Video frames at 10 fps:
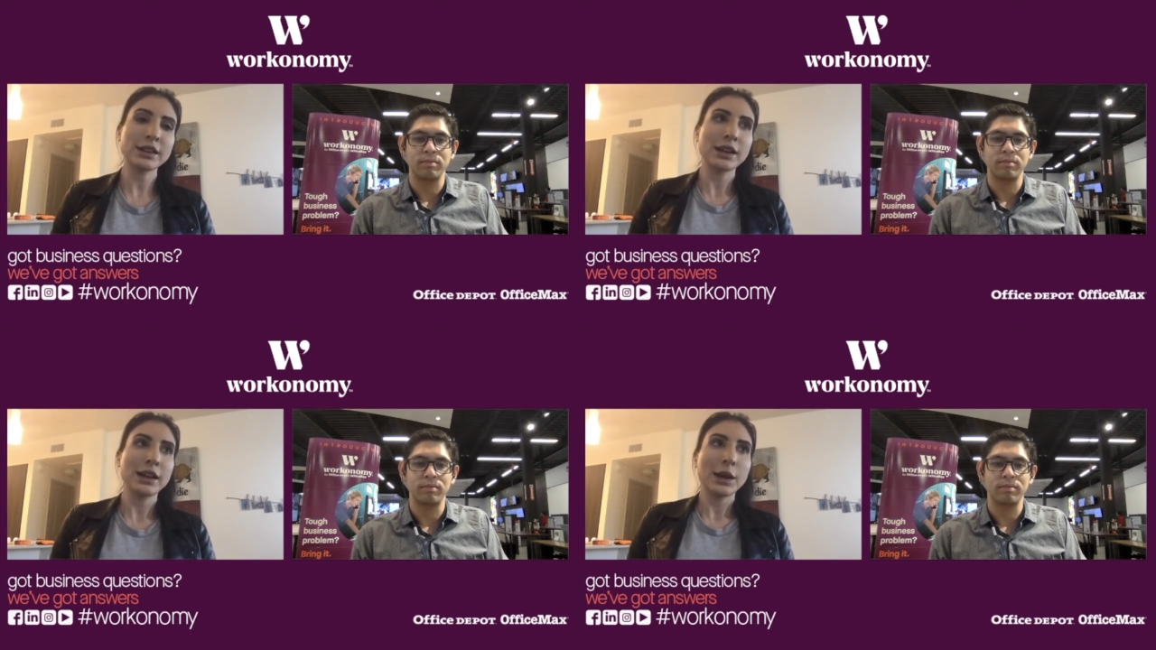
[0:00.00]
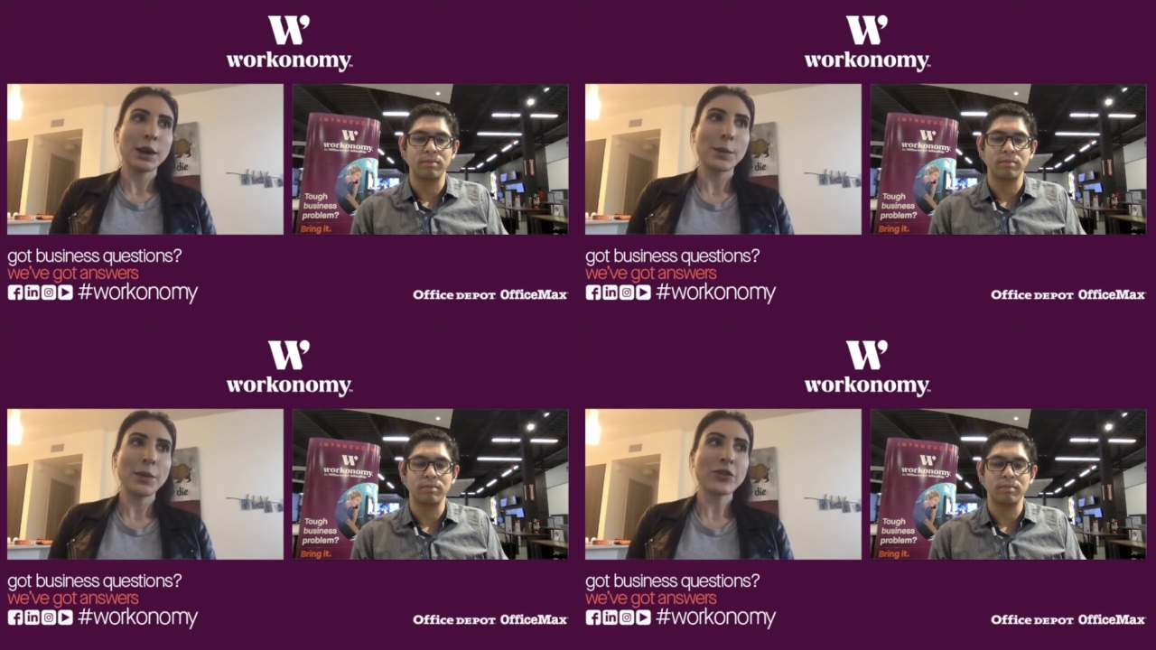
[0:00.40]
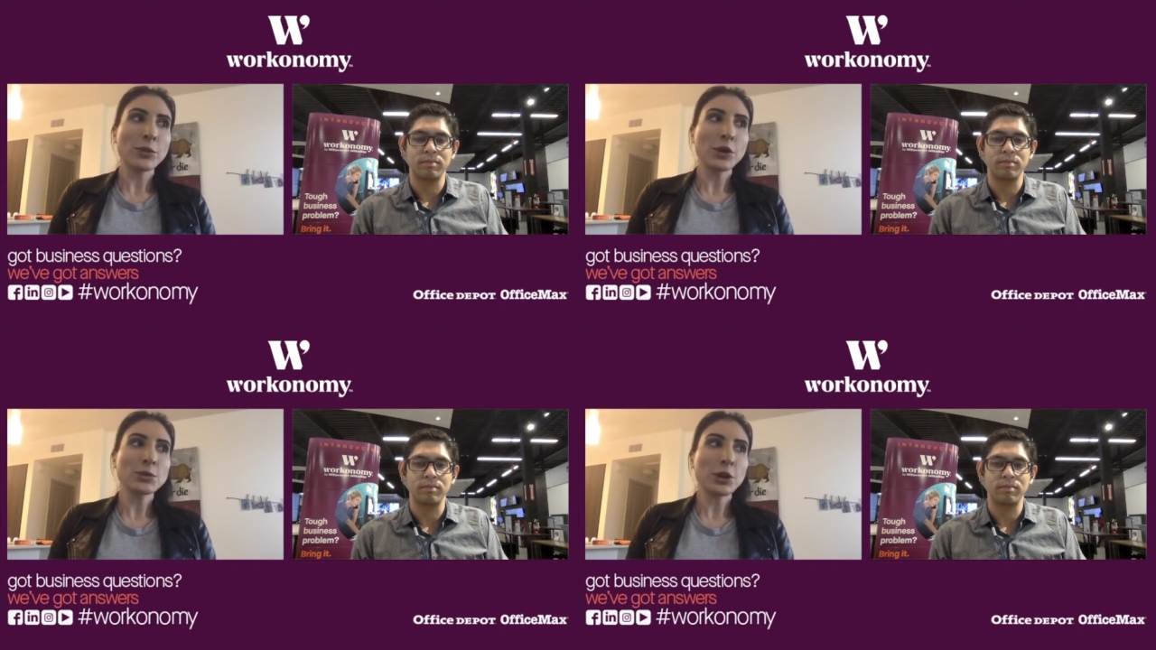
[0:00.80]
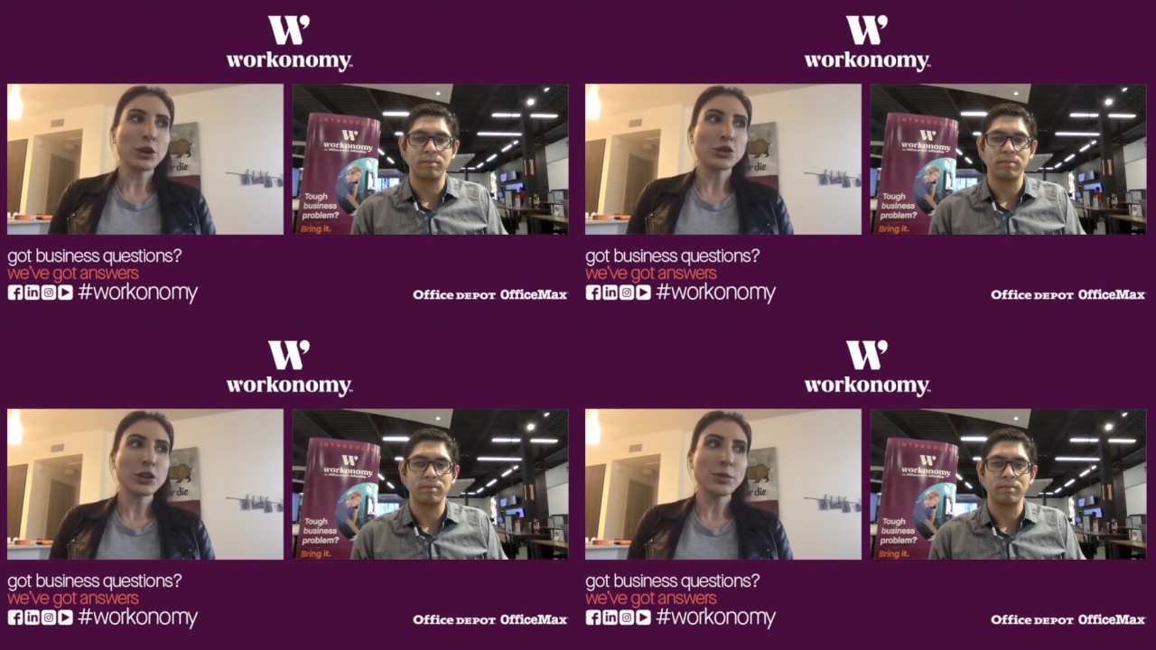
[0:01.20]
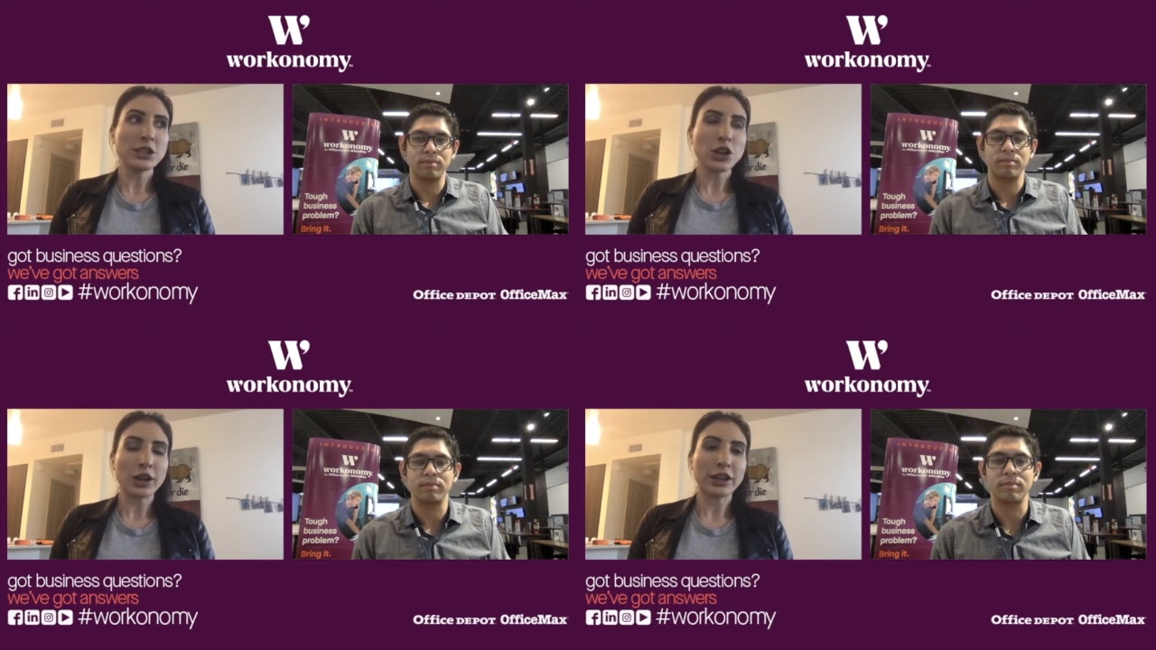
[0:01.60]
Speaker 1: but for the most part, you should be talking
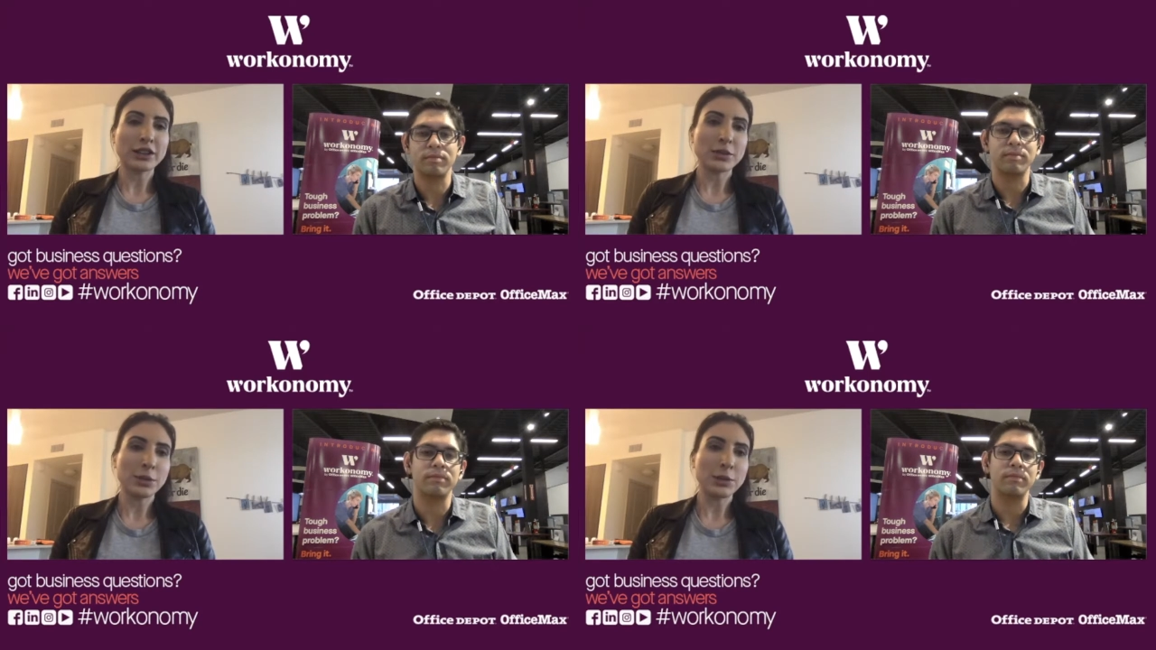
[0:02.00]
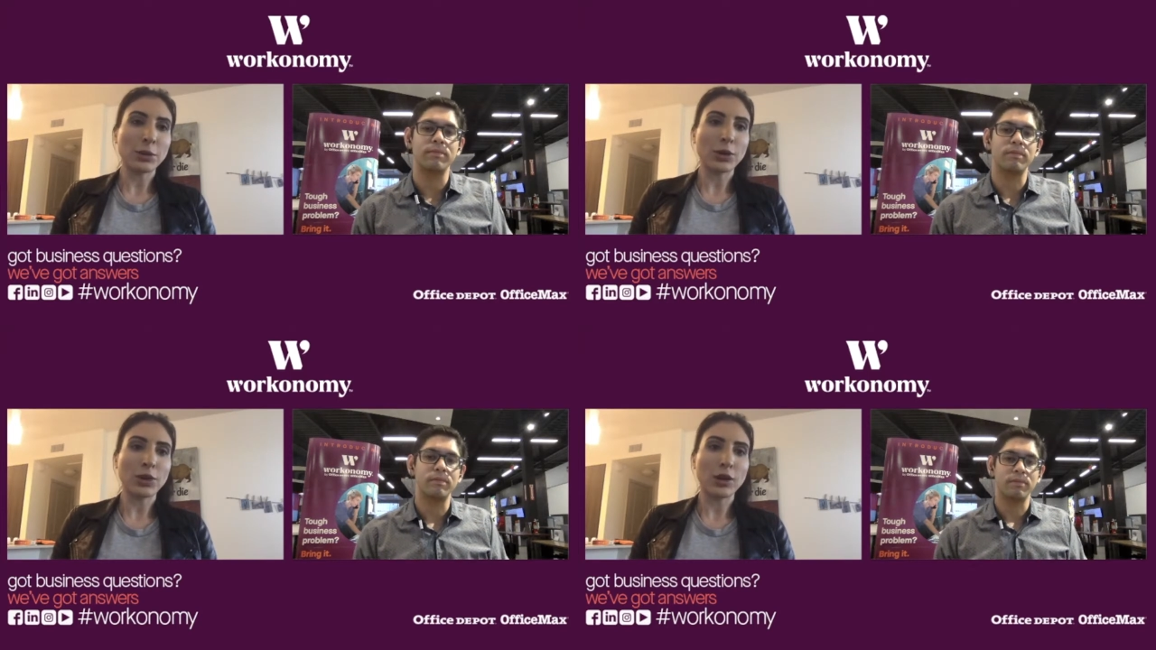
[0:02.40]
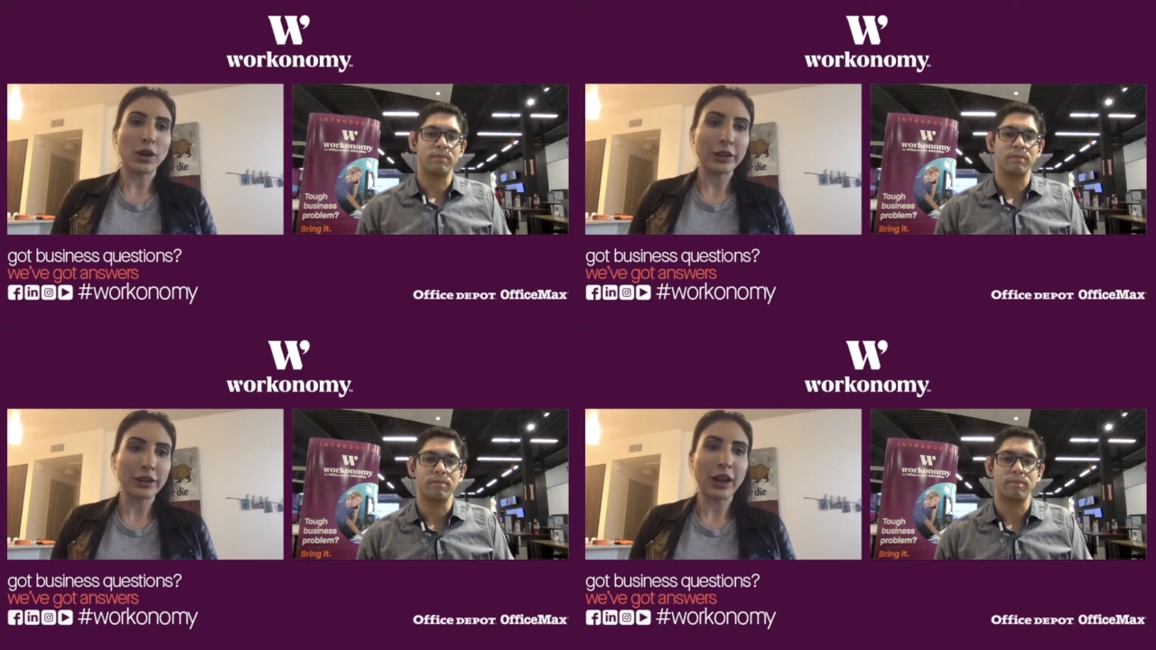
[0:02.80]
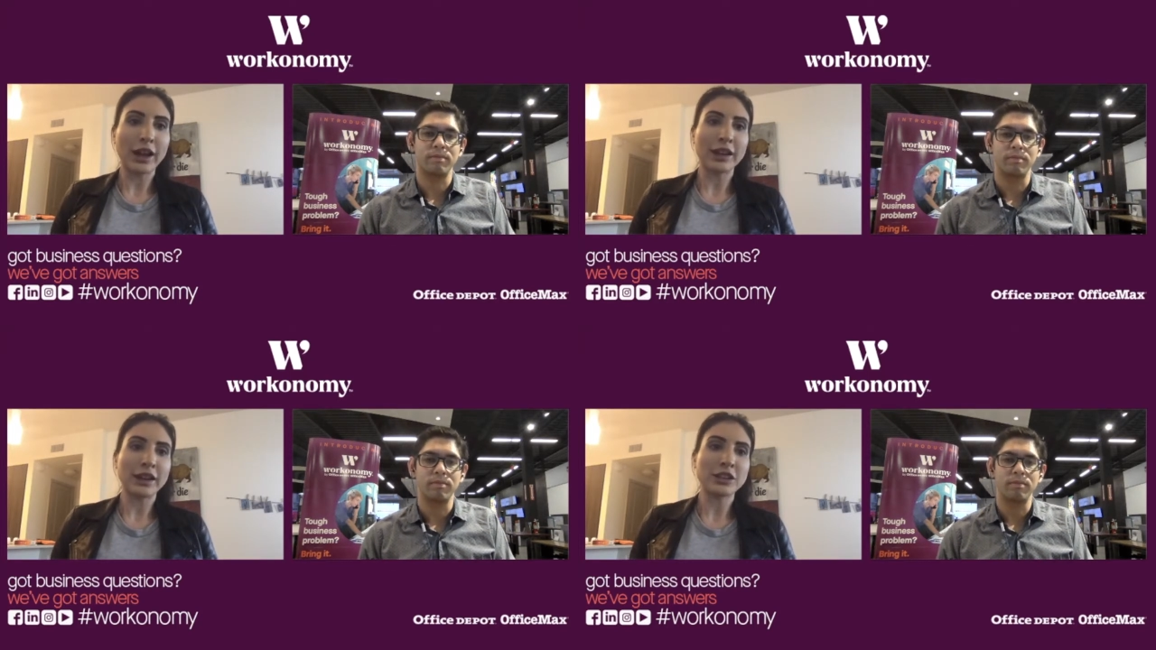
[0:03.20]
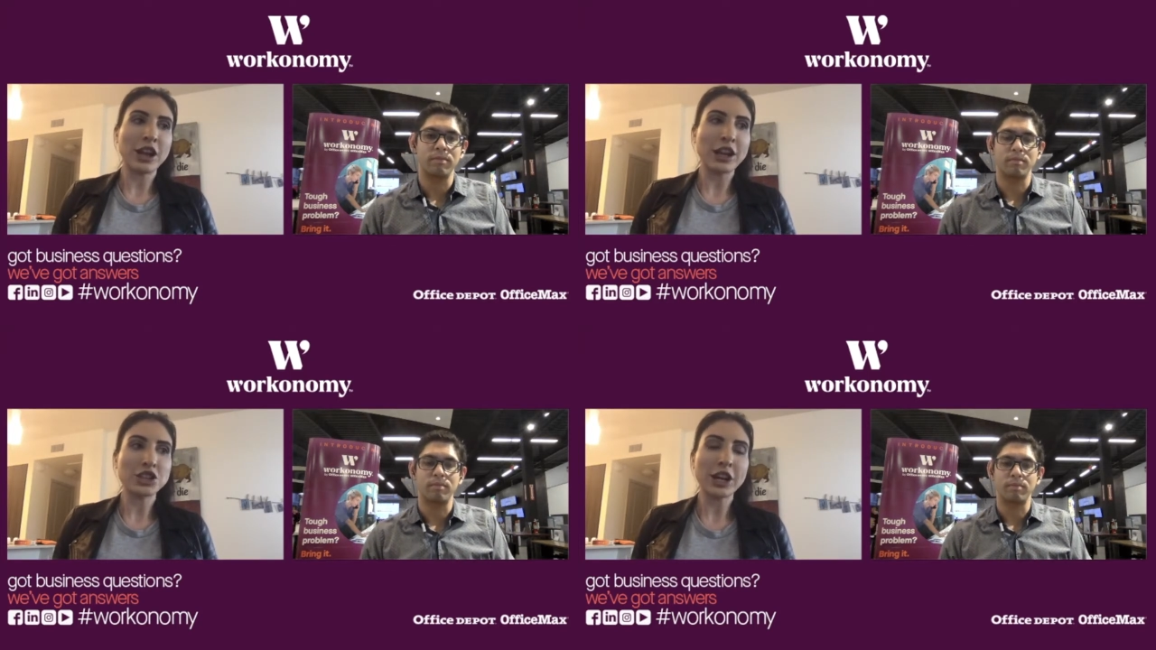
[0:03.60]
to people online and, and
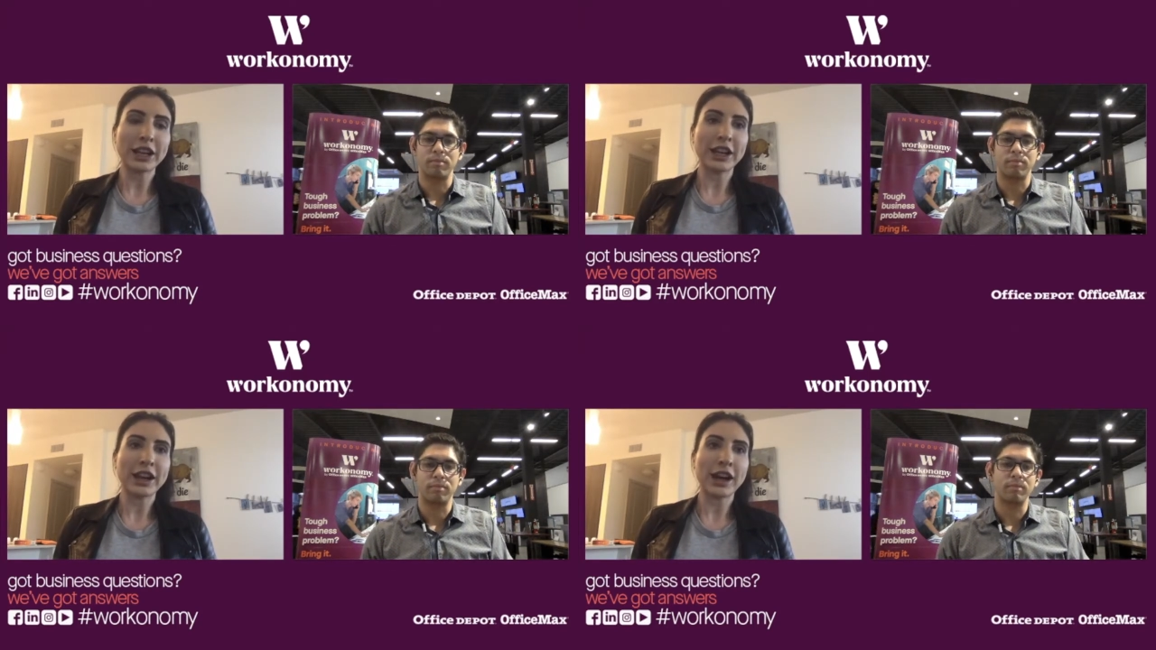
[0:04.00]
checking it out.